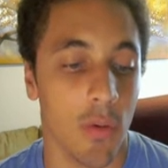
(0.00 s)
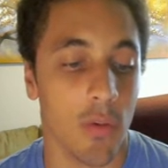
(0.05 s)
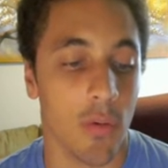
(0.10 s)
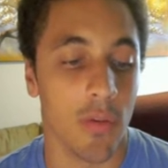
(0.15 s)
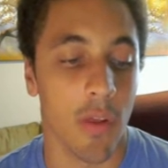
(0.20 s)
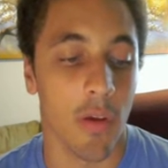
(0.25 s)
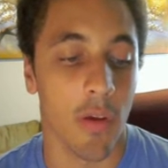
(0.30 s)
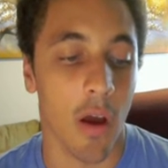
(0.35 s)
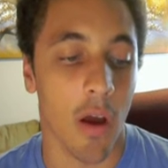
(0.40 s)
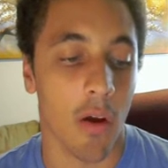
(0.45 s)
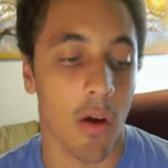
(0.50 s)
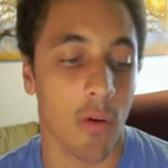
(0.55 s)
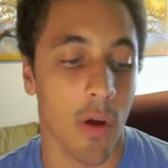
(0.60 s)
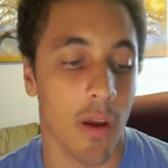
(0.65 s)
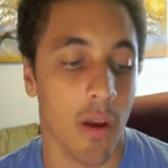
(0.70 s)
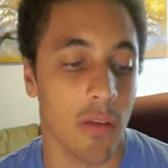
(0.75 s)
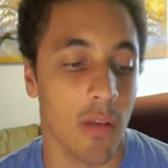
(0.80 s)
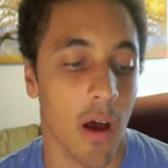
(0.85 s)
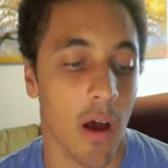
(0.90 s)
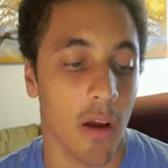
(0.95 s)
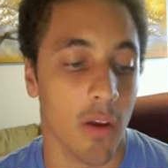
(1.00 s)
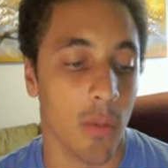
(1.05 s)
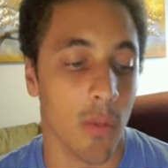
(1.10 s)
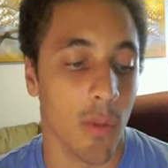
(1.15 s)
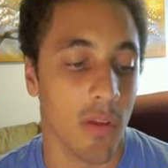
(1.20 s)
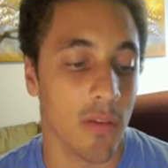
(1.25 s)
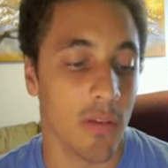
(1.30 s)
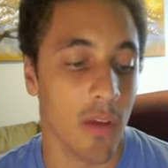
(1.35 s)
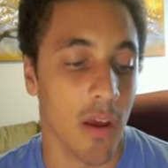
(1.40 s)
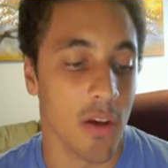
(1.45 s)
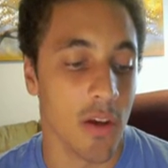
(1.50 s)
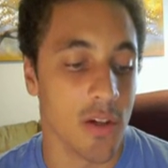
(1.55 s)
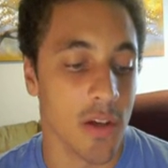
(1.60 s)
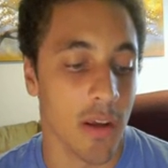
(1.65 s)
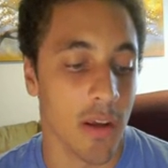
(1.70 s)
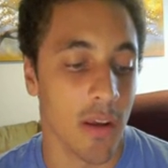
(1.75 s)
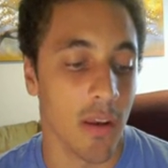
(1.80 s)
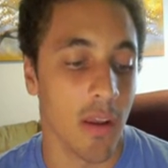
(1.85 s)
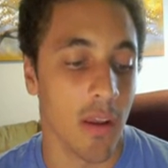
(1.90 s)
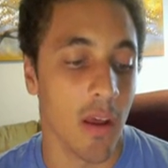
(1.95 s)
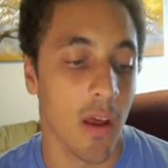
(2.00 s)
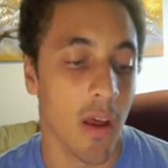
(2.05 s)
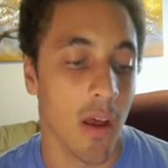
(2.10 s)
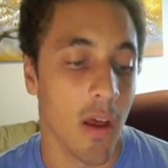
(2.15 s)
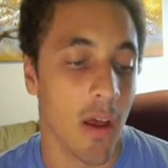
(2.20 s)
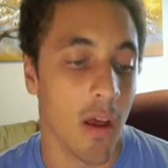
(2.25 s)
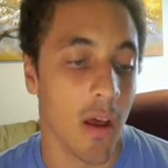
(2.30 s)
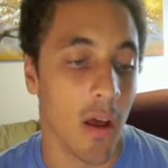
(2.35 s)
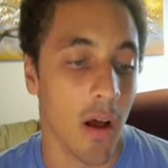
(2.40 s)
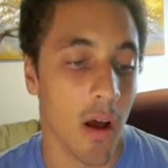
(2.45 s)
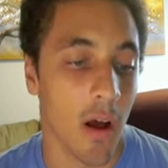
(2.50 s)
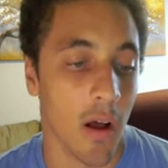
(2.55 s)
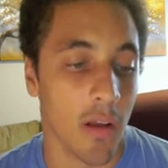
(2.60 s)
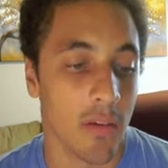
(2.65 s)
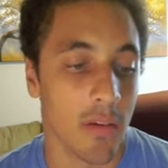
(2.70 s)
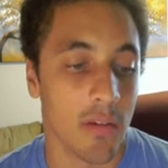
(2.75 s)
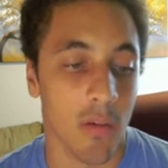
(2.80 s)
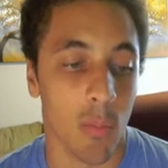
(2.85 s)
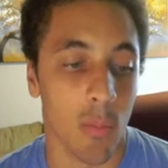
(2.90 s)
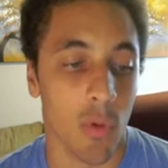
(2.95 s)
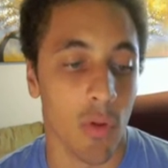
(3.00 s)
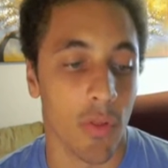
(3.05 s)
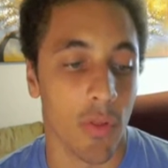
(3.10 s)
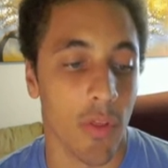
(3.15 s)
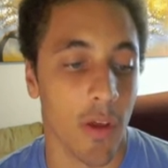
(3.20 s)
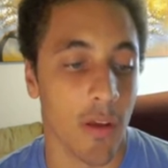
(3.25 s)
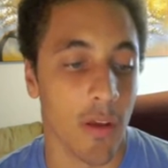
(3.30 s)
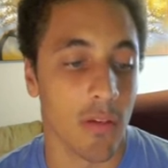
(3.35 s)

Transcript: They got great documentation, simple things